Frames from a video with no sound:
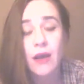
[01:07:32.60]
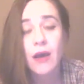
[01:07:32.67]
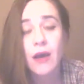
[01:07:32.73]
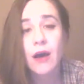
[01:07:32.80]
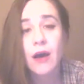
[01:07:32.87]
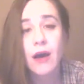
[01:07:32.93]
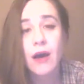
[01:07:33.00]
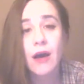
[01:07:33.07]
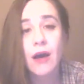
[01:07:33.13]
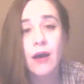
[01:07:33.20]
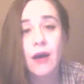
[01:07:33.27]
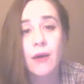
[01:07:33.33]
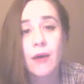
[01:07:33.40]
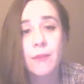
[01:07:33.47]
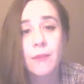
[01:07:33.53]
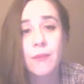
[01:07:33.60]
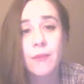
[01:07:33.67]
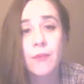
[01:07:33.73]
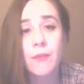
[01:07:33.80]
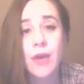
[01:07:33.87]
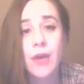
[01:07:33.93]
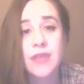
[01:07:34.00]

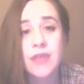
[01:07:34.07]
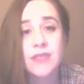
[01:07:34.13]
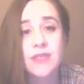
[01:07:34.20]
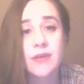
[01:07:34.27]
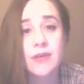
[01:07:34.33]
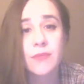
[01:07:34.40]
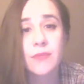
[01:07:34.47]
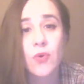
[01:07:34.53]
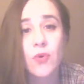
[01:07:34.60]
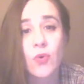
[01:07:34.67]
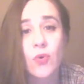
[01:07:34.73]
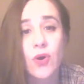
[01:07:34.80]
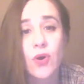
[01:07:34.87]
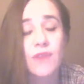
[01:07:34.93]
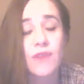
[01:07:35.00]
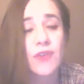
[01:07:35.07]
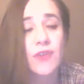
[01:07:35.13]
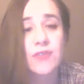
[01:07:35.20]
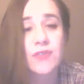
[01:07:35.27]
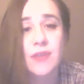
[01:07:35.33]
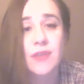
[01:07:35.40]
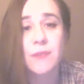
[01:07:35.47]
custom, or if
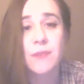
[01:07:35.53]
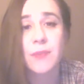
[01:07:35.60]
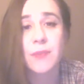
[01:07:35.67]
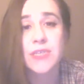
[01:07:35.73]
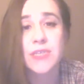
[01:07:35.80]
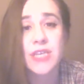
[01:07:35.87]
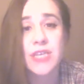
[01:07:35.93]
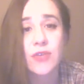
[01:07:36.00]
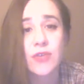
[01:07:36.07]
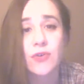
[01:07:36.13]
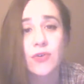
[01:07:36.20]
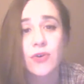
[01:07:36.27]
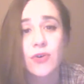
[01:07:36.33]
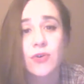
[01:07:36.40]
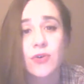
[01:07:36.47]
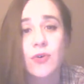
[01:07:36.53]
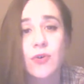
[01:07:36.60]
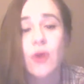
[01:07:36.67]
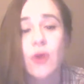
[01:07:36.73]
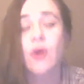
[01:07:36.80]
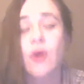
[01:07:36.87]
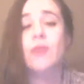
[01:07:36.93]
there's something in particular
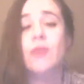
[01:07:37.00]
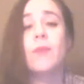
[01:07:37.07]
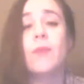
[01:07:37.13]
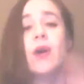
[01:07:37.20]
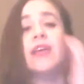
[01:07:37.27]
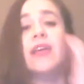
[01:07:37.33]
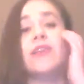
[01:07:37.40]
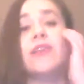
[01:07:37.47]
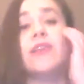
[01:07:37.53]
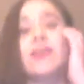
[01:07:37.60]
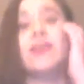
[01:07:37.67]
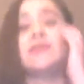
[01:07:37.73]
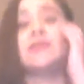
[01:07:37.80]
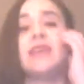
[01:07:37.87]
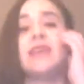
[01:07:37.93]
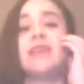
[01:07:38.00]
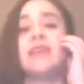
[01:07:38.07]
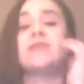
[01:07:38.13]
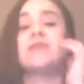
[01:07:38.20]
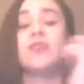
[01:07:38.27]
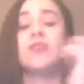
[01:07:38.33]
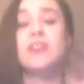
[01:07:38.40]
on the market that you see,
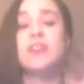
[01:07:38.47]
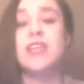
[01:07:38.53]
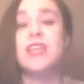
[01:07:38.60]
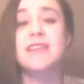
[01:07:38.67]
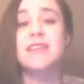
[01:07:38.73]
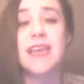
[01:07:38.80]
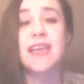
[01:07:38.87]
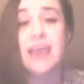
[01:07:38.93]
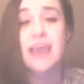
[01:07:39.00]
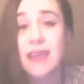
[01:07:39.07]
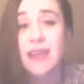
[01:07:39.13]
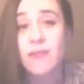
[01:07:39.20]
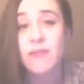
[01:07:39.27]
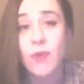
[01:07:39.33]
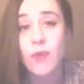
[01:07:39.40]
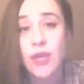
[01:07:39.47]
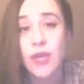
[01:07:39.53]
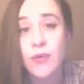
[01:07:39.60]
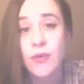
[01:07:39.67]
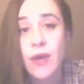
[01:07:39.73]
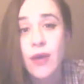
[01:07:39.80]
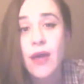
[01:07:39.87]
it's a good chance I can get it for
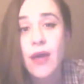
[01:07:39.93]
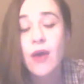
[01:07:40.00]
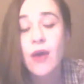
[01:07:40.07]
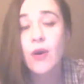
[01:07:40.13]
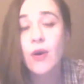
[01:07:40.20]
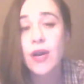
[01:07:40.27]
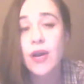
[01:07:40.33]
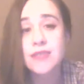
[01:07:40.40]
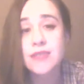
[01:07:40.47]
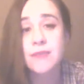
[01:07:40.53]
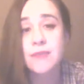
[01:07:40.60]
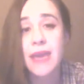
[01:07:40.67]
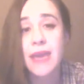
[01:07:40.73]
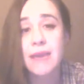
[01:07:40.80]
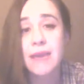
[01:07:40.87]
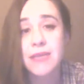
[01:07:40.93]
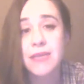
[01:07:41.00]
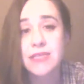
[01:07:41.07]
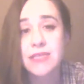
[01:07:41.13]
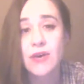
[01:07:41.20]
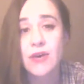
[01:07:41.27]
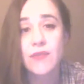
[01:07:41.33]
you, or custom make it
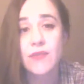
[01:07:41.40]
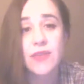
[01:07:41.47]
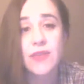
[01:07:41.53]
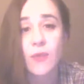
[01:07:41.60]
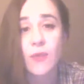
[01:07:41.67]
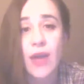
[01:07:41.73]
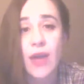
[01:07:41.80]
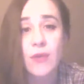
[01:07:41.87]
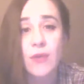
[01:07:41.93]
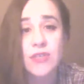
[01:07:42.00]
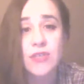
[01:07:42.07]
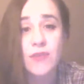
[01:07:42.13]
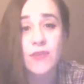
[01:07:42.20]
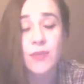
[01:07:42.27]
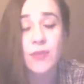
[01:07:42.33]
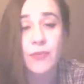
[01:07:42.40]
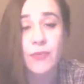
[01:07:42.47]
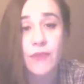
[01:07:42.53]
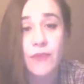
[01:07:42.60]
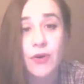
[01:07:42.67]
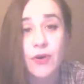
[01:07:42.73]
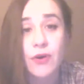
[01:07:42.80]
myself. Either way, whichever you
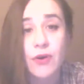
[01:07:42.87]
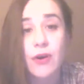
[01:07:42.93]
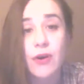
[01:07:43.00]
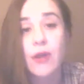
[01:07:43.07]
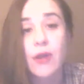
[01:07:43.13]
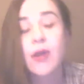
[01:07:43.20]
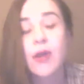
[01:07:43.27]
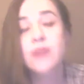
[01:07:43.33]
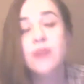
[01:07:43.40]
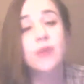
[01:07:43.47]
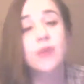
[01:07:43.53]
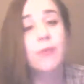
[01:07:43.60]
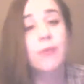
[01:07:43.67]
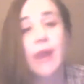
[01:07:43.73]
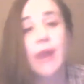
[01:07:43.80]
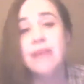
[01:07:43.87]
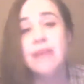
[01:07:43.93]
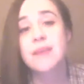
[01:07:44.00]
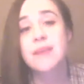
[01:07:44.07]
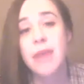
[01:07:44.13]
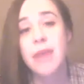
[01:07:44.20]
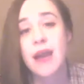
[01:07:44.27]
prefer. Certain brands
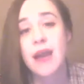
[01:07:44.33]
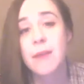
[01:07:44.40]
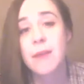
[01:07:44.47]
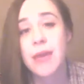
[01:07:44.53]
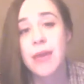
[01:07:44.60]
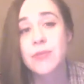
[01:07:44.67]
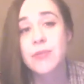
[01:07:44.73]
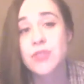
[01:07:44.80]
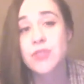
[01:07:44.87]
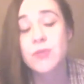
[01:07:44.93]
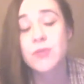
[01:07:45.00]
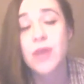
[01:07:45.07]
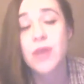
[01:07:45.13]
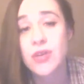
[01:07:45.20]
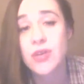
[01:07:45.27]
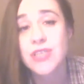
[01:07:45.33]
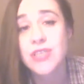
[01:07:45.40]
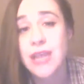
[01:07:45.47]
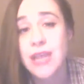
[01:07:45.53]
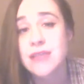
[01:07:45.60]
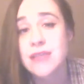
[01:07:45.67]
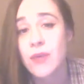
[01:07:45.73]
I may not be able to, but good
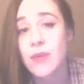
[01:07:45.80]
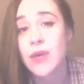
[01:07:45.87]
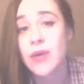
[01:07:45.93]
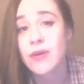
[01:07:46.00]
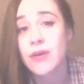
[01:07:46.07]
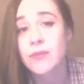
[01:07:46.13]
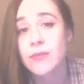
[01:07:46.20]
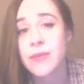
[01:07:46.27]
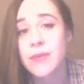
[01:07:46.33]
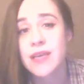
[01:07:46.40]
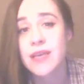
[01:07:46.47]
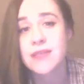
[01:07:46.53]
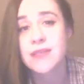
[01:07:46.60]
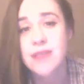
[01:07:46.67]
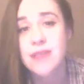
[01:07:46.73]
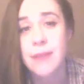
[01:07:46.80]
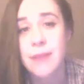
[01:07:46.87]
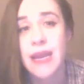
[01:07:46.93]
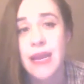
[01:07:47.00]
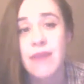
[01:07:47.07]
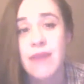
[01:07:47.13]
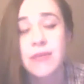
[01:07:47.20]
chance I will, because
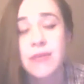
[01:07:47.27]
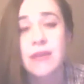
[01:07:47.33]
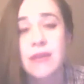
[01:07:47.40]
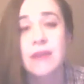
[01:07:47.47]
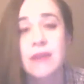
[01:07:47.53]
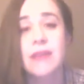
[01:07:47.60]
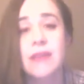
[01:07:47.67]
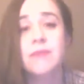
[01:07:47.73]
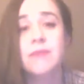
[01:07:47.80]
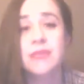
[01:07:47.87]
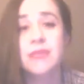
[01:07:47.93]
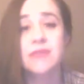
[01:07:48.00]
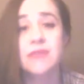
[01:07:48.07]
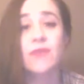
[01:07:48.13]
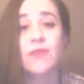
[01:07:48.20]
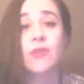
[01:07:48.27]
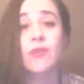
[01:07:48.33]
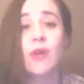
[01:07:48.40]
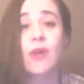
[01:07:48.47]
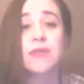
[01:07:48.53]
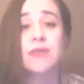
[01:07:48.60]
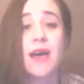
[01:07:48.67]
I've been in the business for a
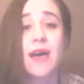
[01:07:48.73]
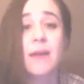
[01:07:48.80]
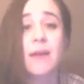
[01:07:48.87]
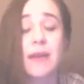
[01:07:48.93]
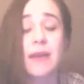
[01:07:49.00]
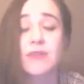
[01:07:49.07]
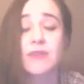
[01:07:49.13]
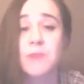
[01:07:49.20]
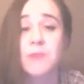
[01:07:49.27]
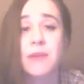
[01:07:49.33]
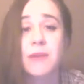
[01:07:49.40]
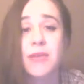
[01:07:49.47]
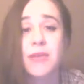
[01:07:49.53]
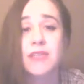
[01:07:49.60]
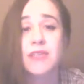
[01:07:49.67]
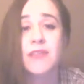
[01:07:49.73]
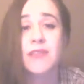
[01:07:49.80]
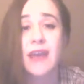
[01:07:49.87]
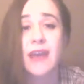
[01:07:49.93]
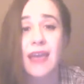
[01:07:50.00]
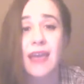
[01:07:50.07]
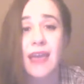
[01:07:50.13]
long time, and there's pretty much
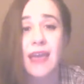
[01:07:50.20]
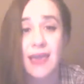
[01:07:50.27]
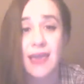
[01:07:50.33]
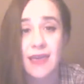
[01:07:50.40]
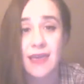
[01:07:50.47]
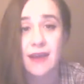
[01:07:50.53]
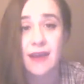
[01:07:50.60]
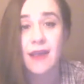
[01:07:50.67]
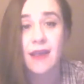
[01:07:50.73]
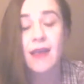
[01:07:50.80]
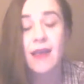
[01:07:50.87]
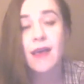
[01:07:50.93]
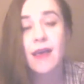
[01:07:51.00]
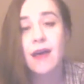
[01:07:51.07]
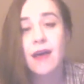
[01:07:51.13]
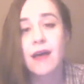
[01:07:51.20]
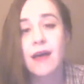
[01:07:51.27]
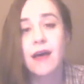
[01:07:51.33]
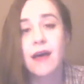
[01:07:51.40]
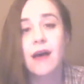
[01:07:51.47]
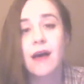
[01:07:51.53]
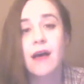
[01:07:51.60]
nothing I can't get,
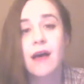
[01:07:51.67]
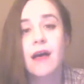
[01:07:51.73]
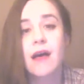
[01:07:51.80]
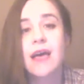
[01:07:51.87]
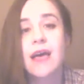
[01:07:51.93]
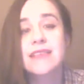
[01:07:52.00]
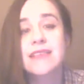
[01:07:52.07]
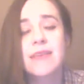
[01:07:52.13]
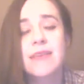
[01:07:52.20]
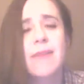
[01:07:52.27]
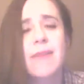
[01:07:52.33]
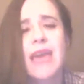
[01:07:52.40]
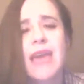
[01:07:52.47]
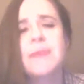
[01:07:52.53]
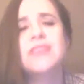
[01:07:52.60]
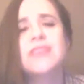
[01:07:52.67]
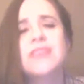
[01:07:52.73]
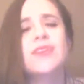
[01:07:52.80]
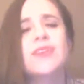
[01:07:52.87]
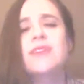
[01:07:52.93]
except maybe certain